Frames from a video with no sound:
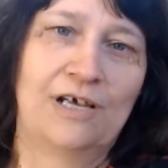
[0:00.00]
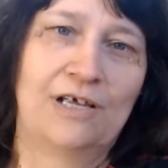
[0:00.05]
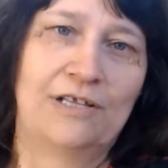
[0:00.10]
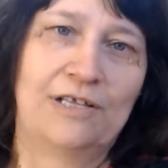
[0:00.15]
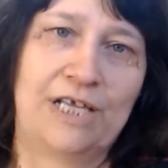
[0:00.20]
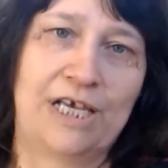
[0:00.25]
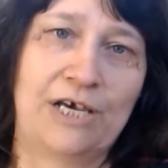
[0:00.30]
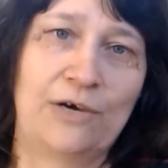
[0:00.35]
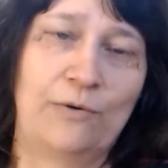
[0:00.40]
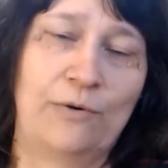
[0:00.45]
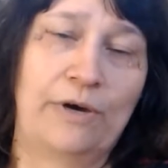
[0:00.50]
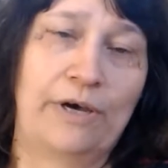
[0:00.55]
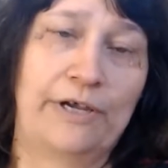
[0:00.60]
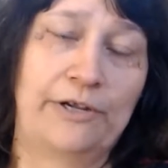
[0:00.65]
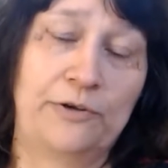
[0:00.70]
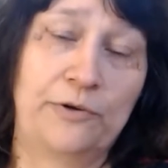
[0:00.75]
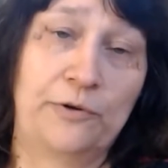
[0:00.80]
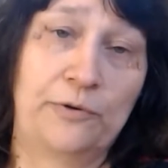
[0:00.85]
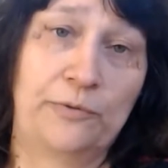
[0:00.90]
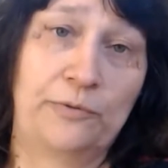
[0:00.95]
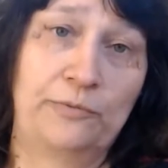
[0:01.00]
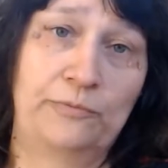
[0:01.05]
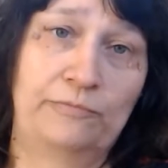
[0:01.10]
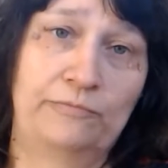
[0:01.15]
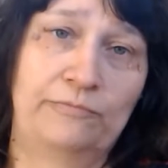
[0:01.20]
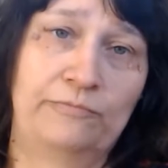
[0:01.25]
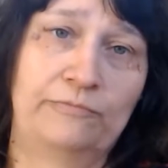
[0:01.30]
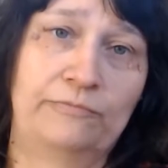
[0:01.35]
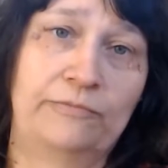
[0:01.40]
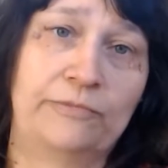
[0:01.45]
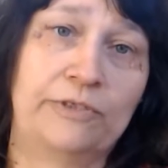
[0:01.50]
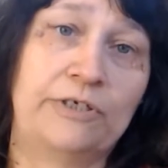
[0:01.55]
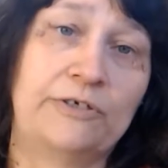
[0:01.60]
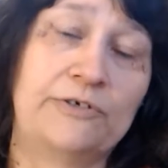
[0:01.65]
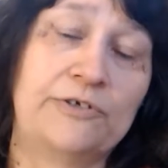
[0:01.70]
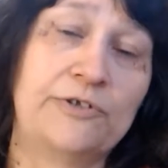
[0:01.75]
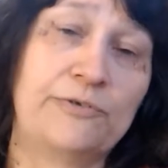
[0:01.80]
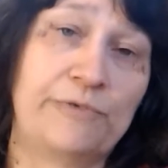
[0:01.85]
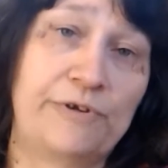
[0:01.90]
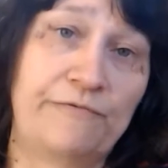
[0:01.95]
Now, I know there's
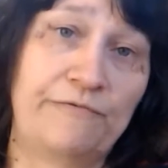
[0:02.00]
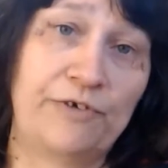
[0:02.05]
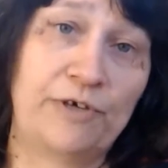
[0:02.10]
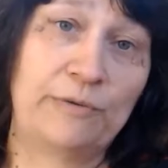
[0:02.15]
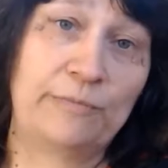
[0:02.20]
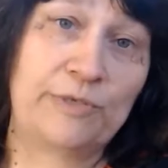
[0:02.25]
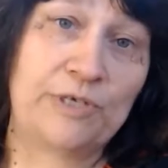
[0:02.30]
3 films